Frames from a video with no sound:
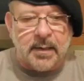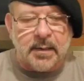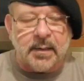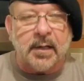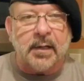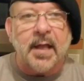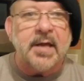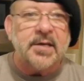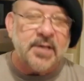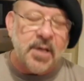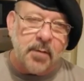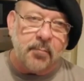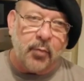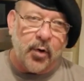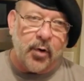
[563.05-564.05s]
clay
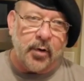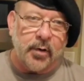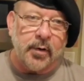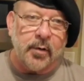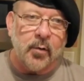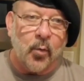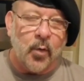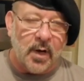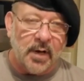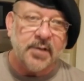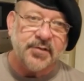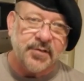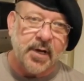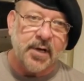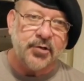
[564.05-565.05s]
tempered
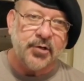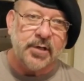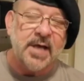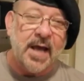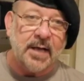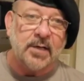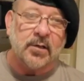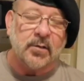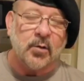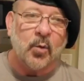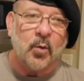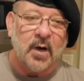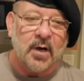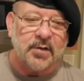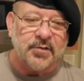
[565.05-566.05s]
Wakazashi, tactical
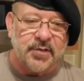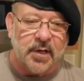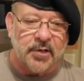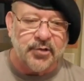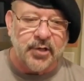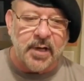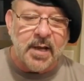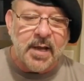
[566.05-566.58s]
Wakazashi.